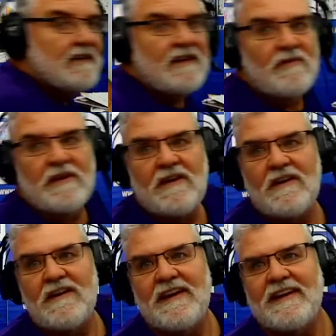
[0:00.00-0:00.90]
There we
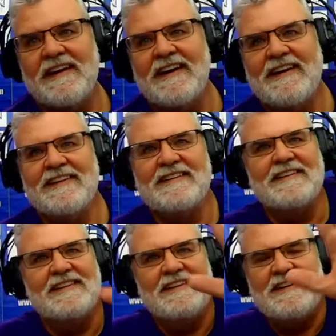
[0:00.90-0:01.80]
are.
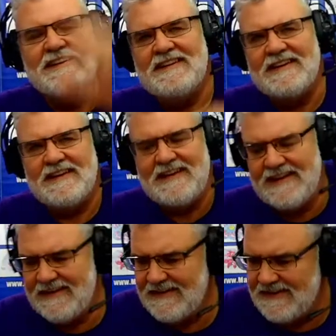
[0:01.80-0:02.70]

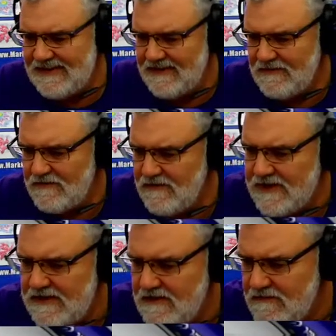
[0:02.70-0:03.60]
Hey, hello,
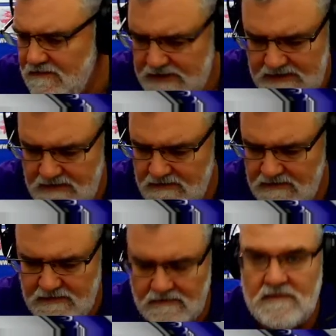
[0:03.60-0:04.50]
hello,
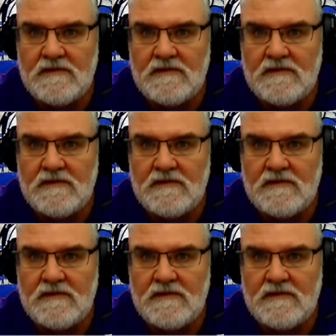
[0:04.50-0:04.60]
hello.